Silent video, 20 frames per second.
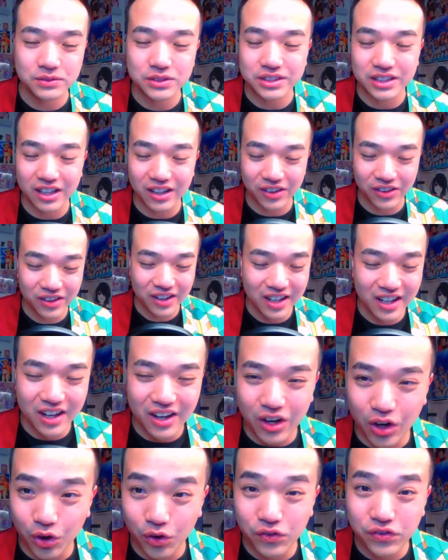So
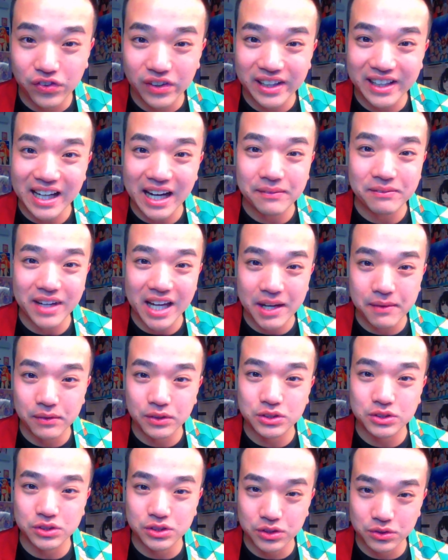hopefully I'm able
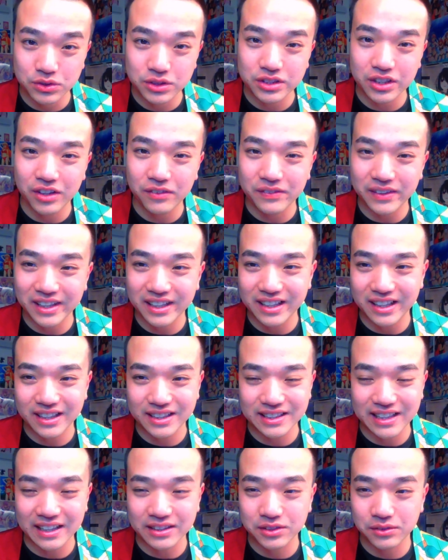to do so
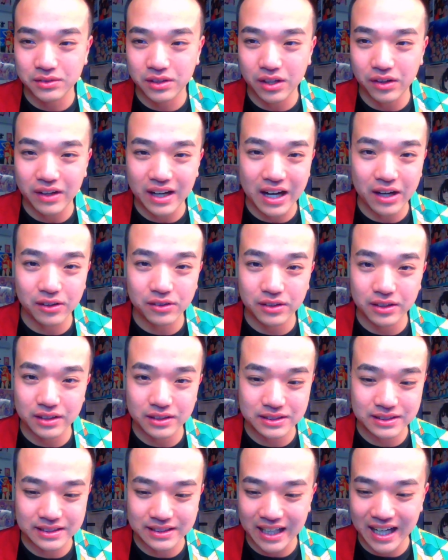because I don't know how
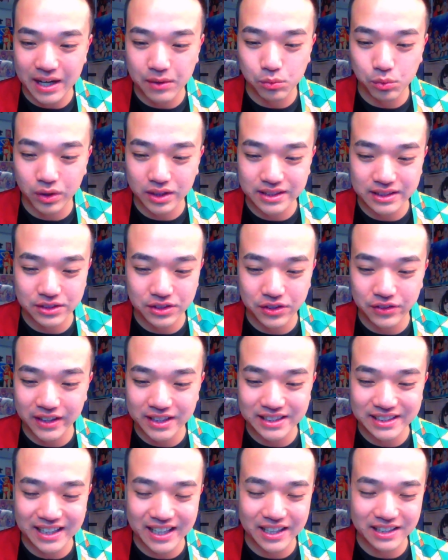the time works in
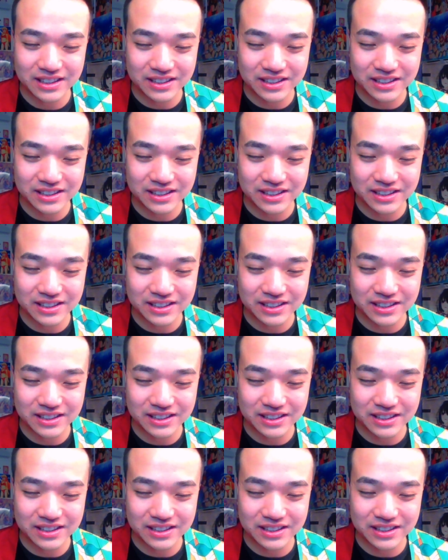USA.